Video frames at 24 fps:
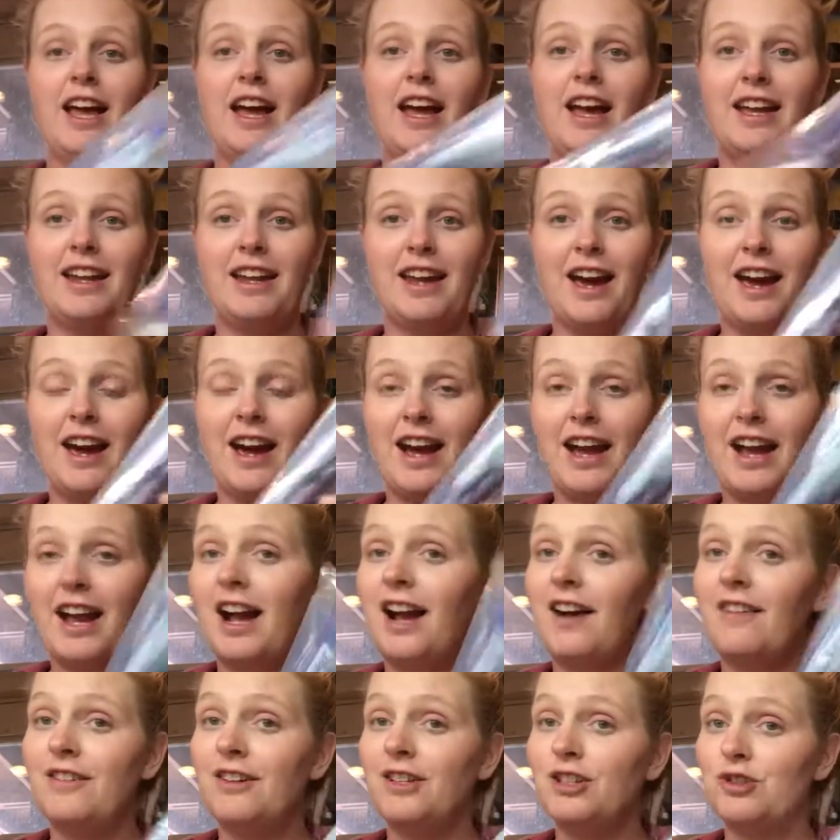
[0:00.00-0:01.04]
and I
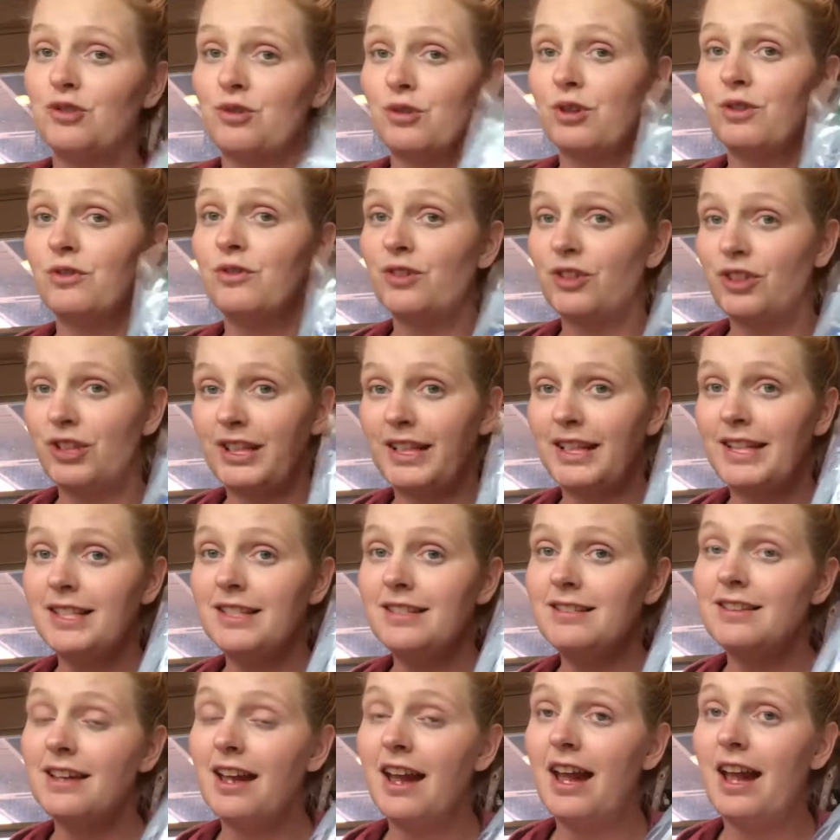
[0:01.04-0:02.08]
have a drawer for
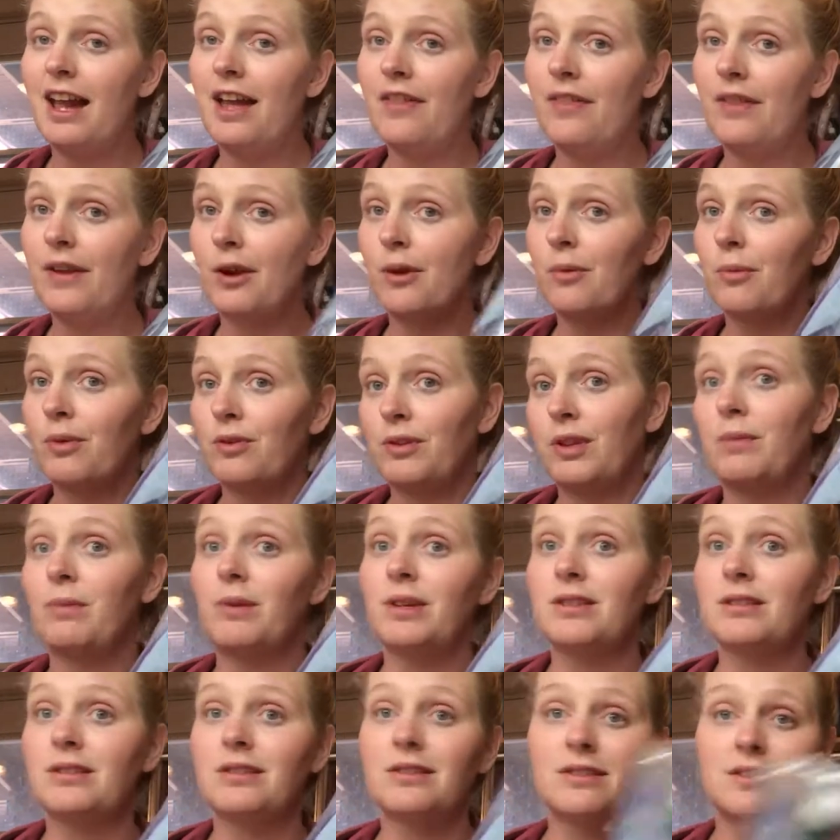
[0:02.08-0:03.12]
these and their birthday
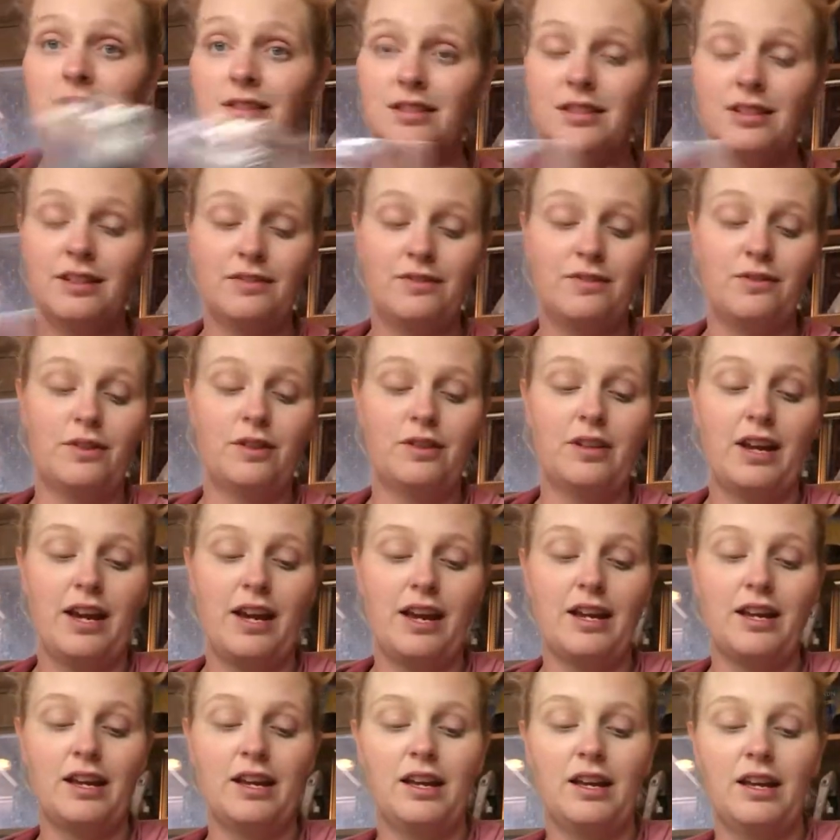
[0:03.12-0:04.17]
presents for
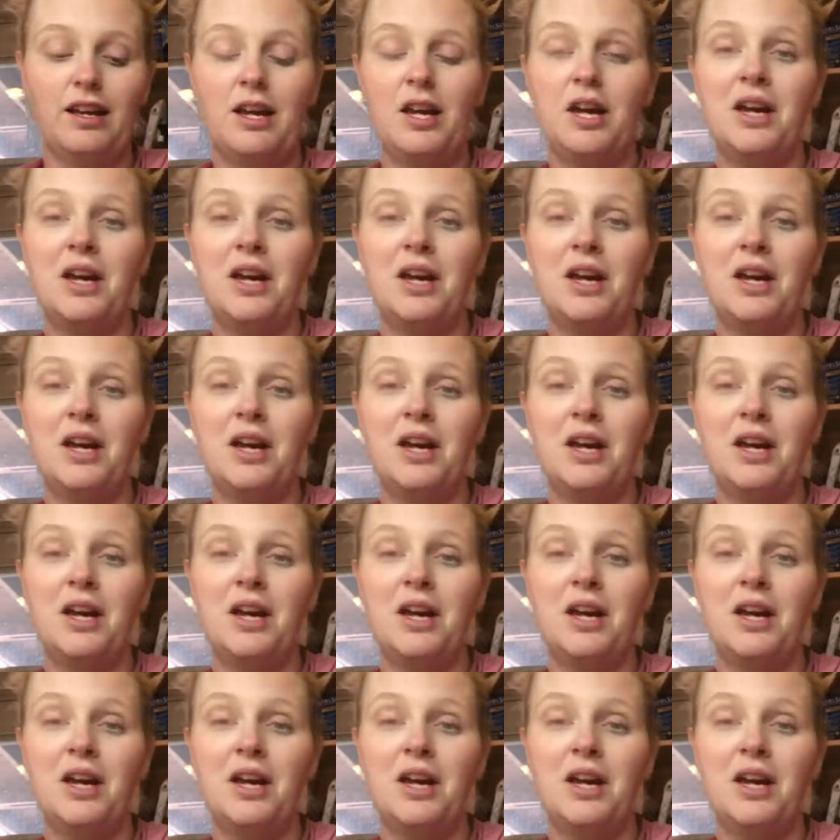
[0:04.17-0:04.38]
like